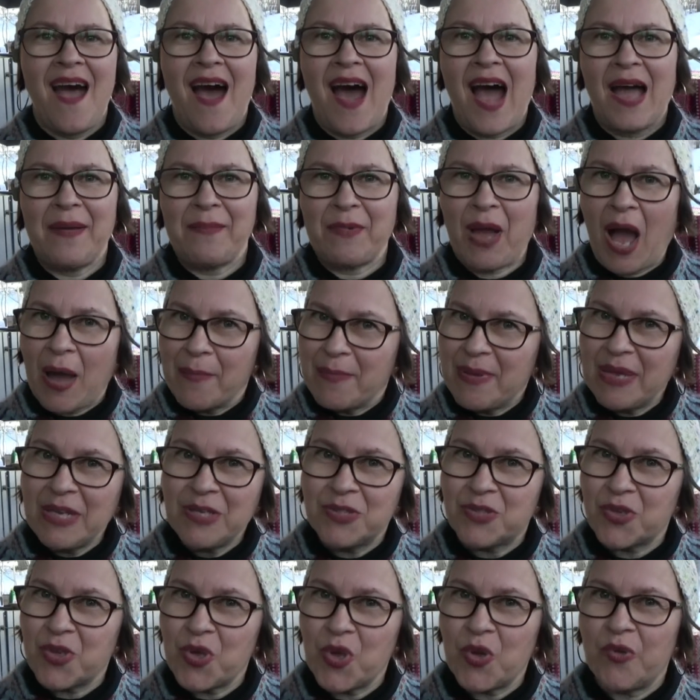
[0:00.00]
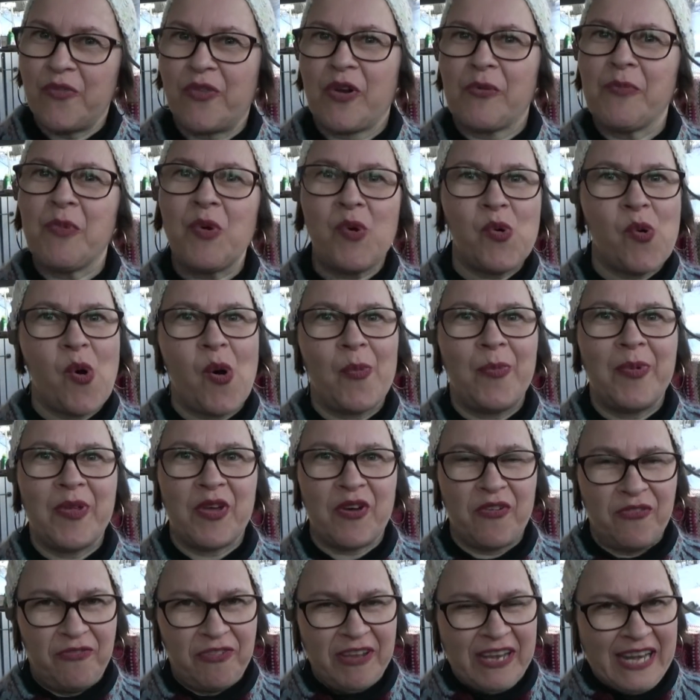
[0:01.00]
I'm coming to you from
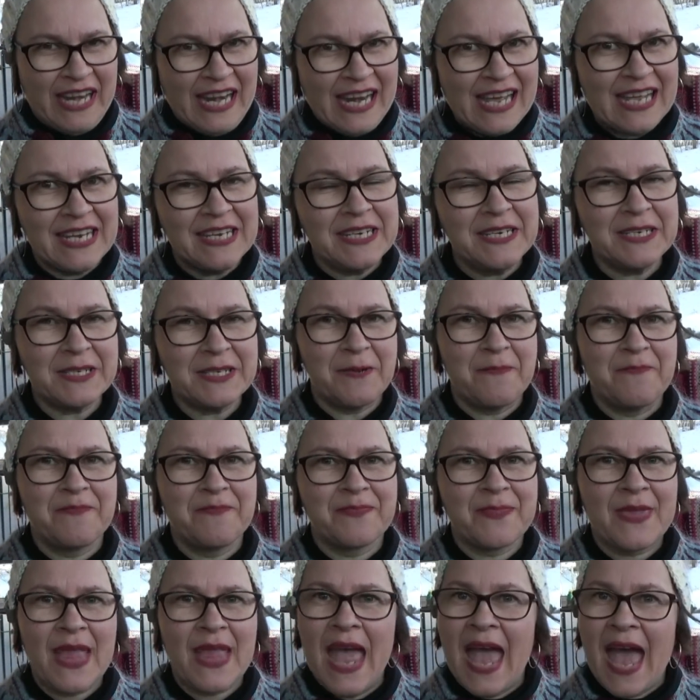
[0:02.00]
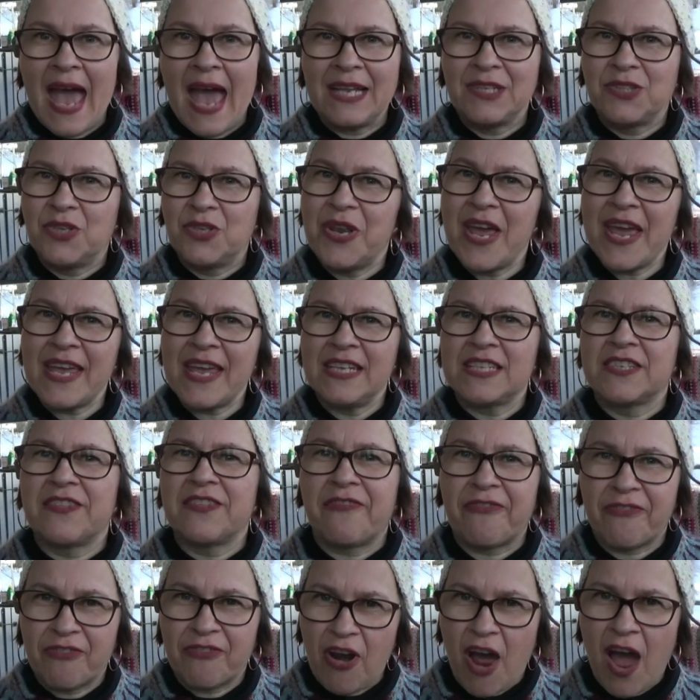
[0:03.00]
Kuopio, Finland, and today is
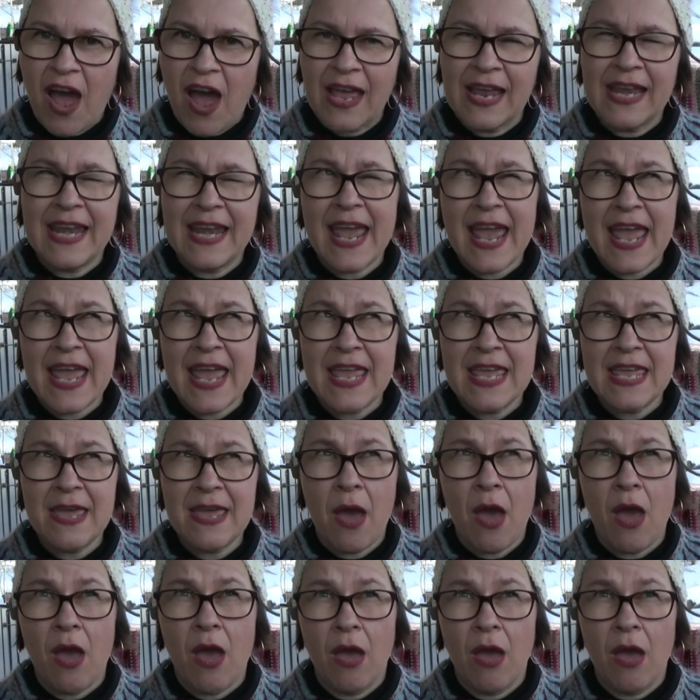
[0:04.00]
Friday,